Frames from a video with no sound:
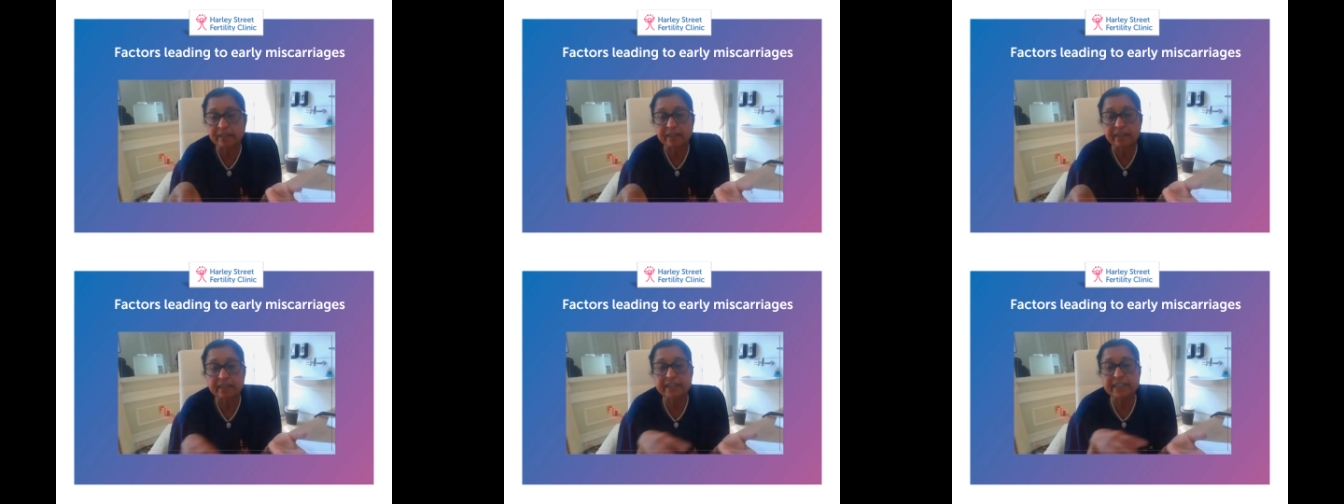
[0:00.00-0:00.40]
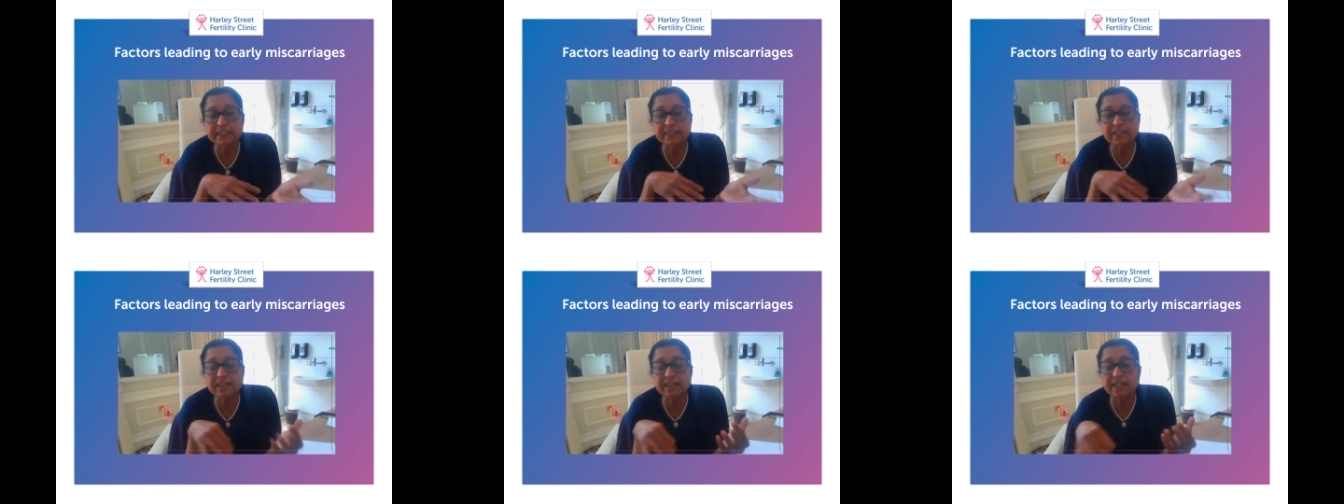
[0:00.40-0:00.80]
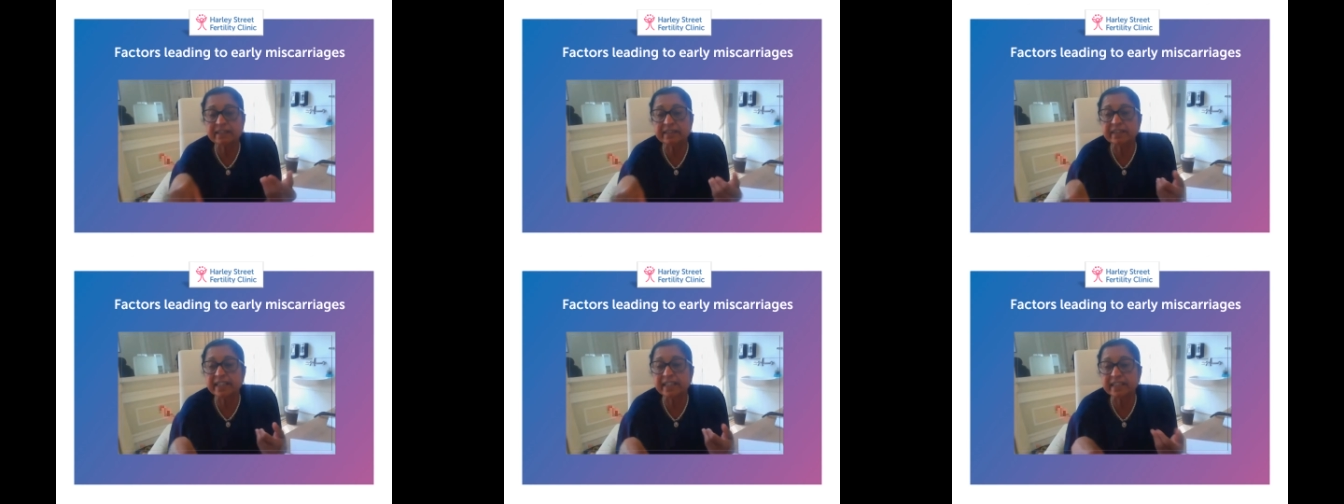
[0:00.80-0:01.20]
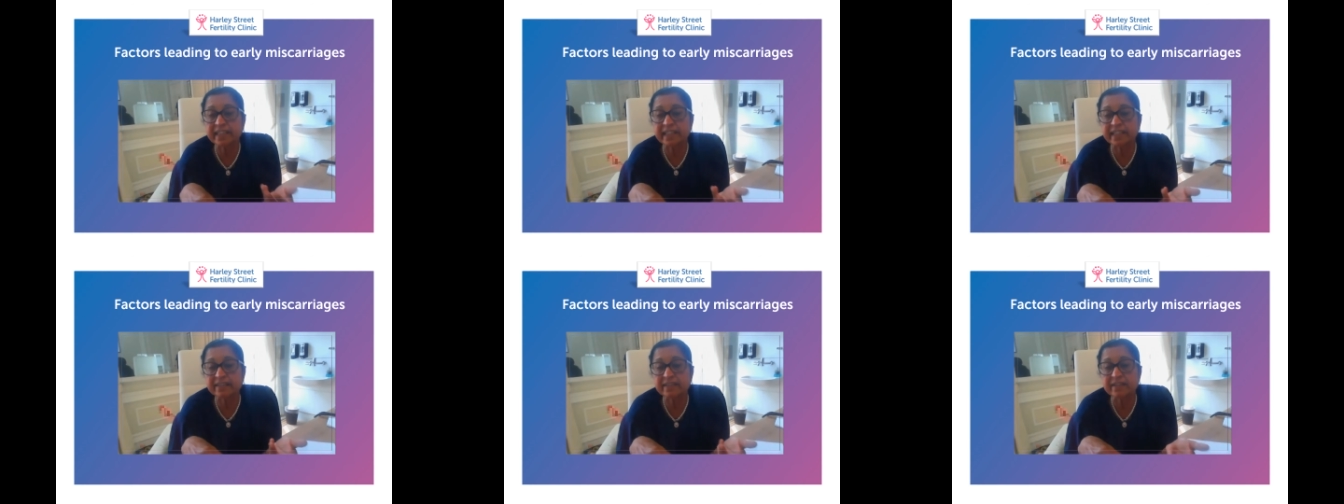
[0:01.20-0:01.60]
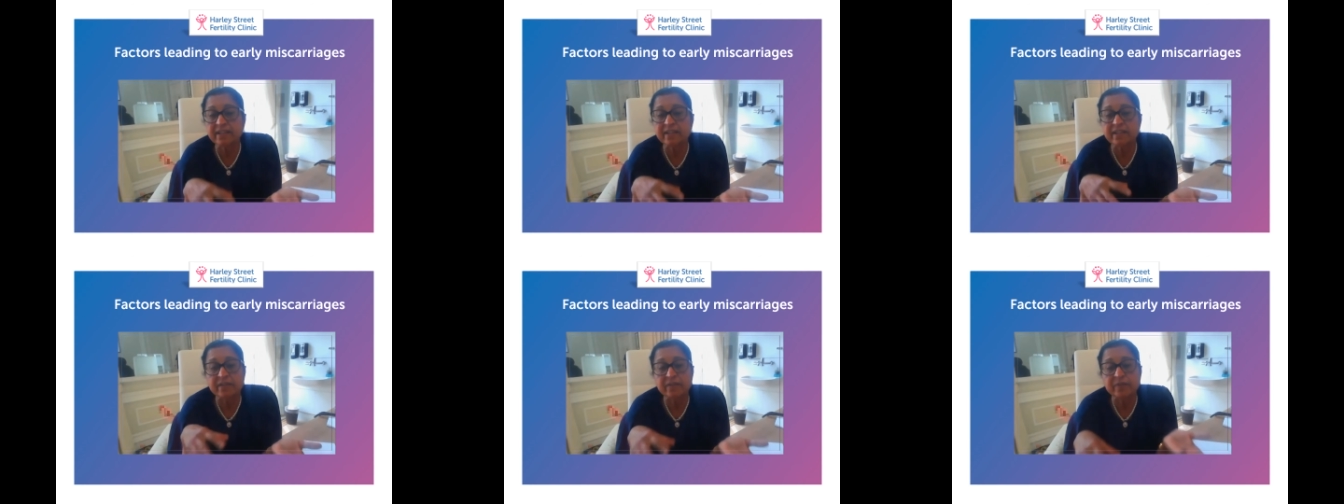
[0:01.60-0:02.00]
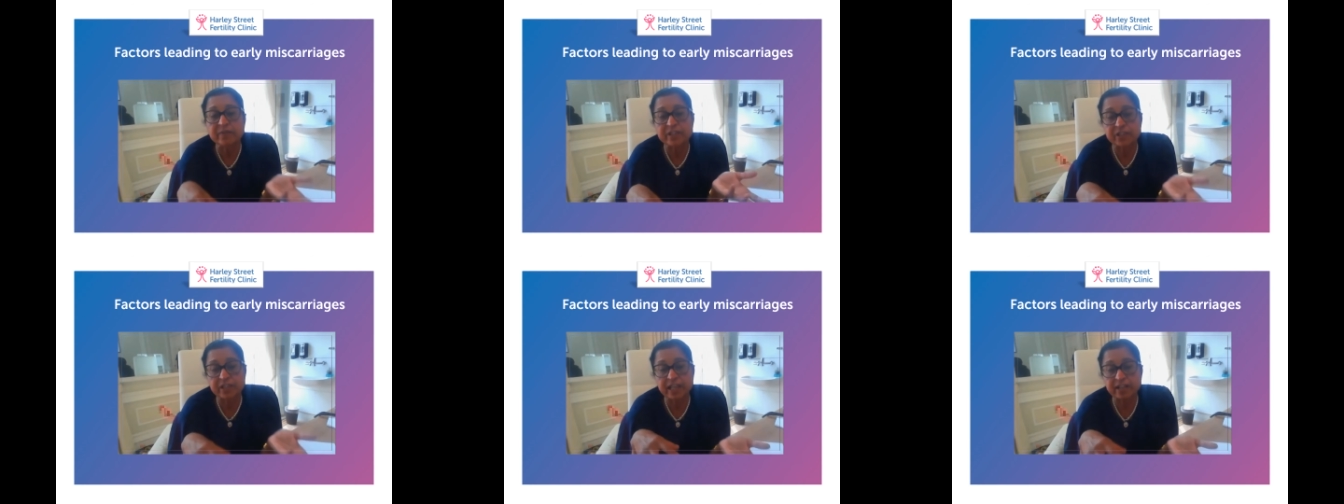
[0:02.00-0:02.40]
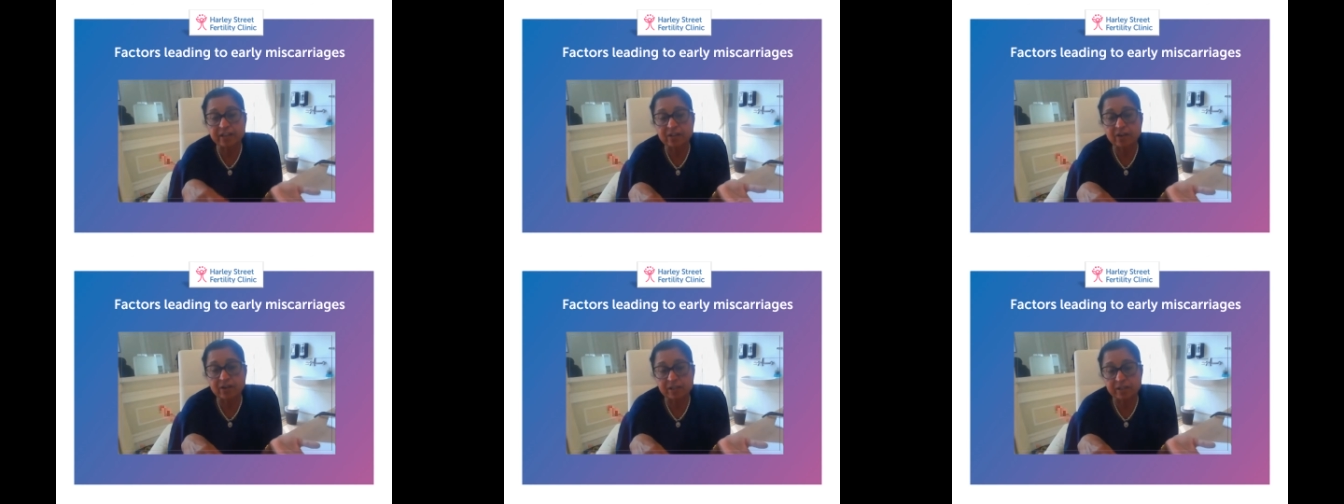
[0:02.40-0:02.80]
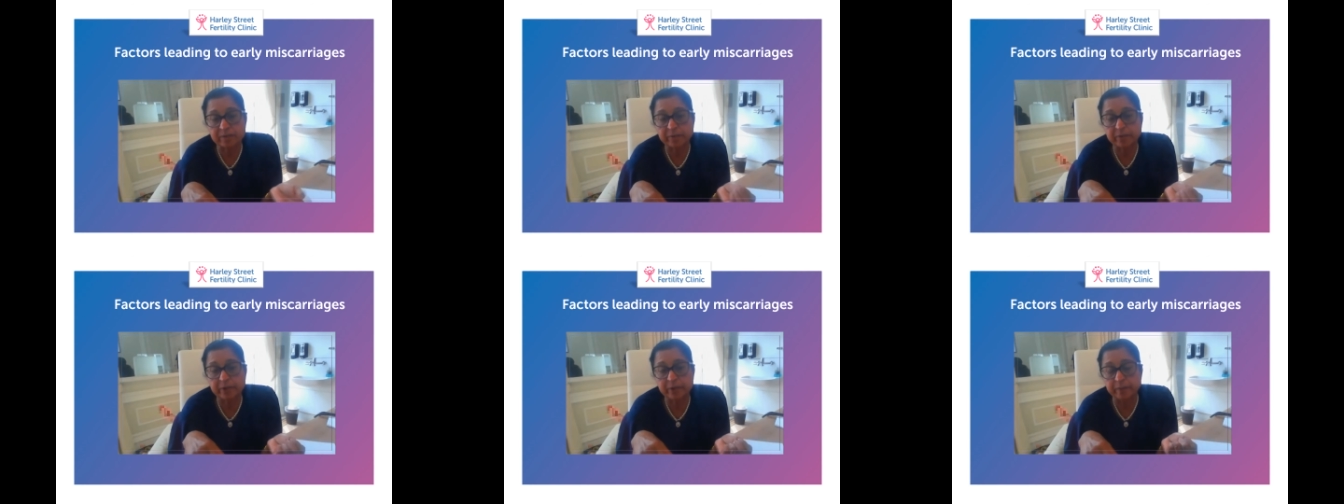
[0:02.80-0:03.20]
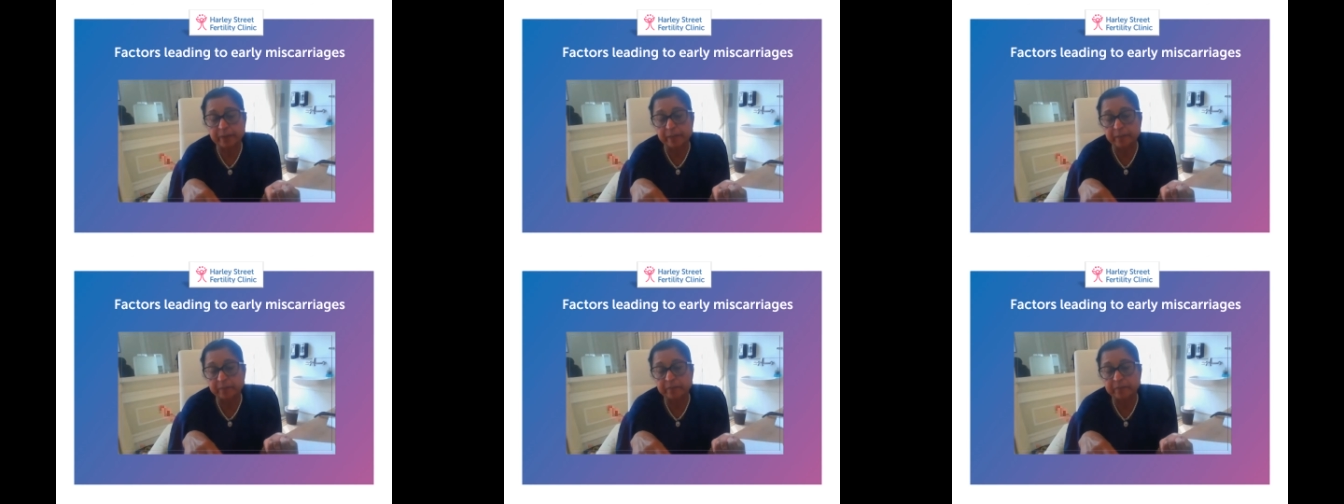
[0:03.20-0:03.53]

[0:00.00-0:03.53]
These are the 3 things which can cause problems.